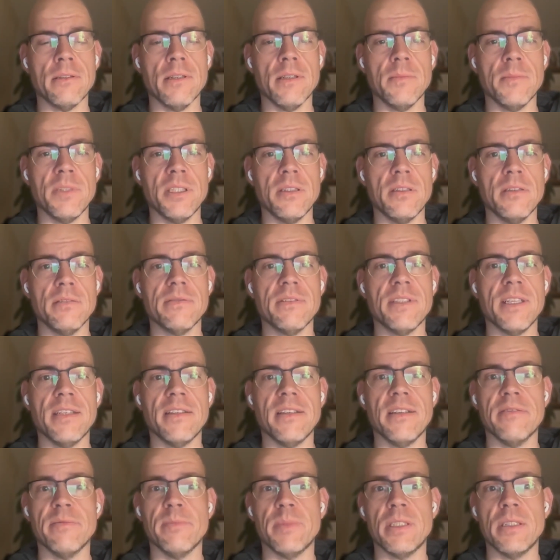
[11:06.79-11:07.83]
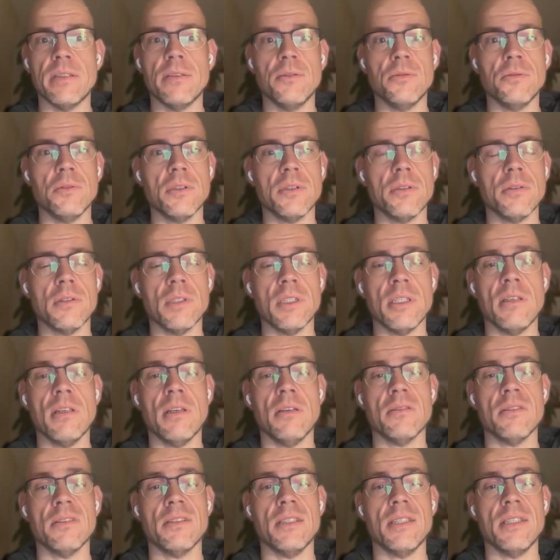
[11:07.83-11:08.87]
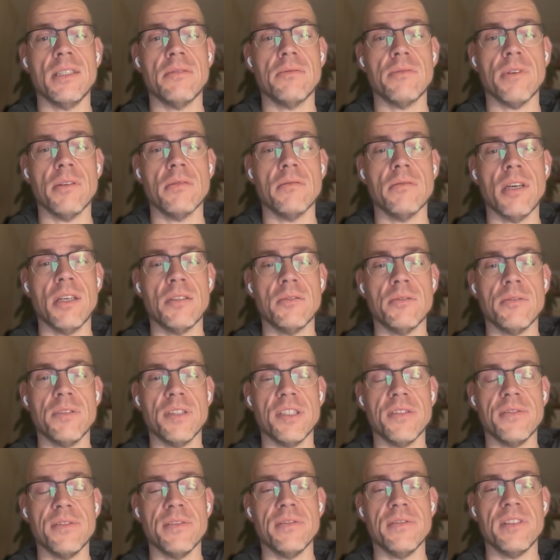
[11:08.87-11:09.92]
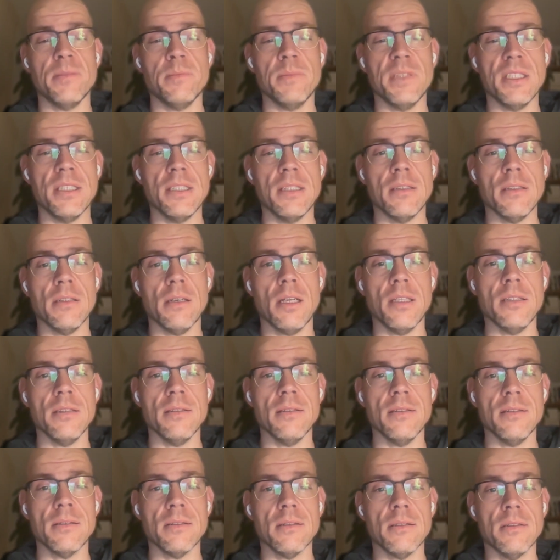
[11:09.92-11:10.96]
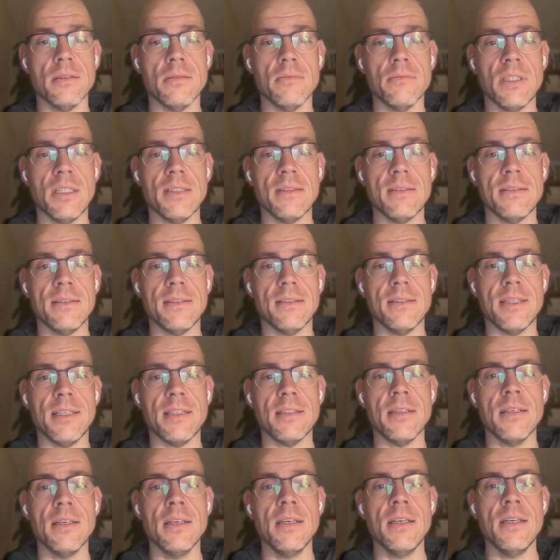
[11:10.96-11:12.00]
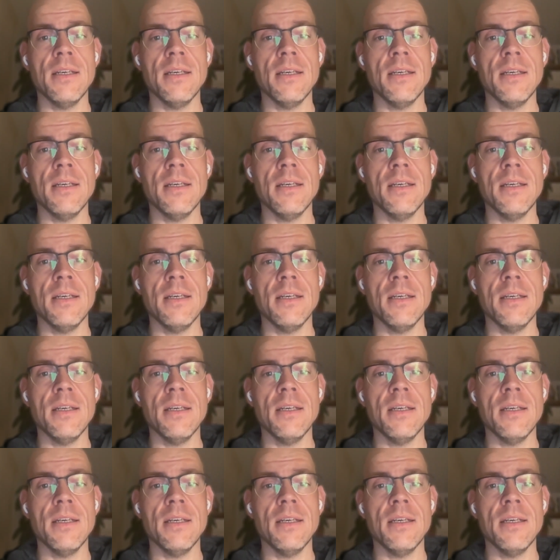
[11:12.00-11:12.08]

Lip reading: I mean, if they have been a unicorn and now sitting around $150 million, you can really see that.